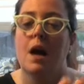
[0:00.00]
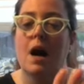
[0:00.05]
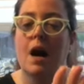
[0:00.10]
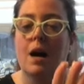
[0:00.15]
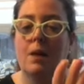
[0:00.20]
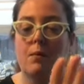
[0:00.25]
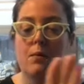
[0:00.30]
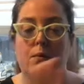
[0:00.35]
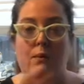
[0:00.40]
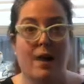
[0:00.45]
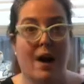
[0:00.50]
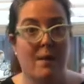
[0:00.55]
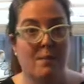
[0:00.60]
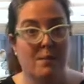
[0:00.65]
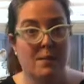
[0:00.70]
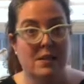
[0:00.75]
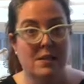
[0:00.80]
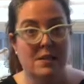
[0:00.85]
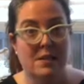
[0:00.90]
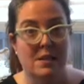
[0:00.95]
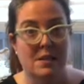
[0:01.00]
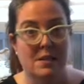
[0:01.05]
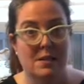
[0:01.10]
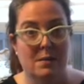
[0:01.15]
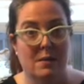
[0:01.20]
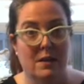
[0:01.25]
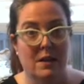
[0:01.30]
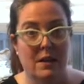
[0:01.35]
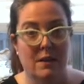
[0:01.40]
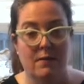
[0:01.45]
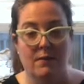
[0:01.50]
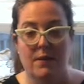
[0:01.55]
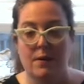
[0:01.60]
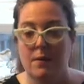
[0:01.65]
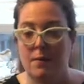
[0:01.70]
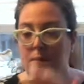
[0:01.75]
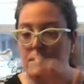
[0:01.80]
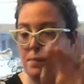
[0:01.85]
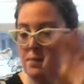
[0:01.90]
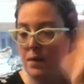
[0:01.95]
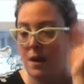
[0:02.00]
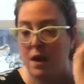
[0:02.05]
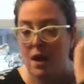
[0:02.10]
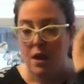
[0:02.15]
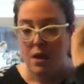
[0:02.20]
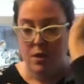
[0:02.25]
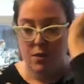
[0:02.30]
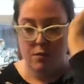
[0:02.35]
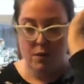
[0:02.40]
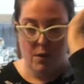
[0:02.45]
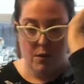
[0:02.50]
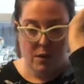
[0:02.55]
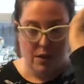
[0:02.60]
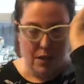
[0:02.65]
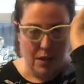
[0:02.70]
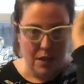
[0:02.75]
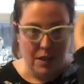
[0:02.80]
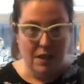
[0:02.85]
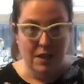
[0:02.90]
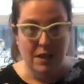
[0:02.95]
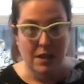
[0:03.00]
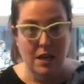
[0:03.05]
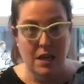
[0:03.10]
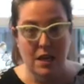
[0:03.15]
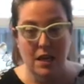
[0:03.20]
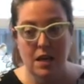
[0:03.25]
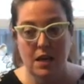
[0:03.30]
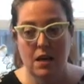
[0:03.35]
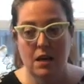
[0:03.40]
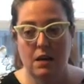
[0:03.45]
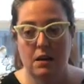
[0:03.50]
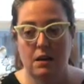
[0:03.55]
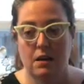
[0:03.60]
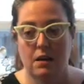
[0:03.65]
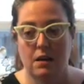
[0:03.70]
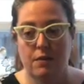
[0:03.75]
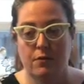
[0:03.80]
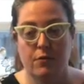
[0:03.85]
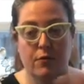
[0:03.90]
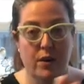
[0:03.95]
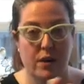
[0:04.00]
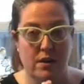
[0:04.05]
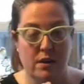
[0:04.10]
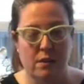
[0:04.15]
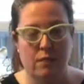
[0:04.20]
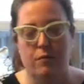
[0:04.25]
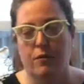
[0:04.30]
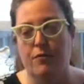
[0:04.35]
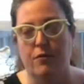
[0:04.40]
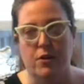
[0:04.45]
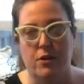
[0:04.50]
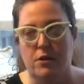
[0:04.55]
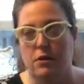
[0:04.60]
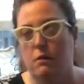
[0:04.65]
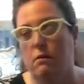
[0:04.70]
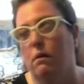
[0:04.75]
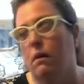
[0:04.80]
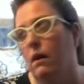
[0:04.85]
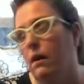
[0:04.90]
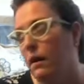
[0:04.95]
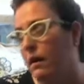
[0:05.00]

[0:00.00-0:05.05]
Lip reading: I will wrap this in some cling film, throw it in the refrigerator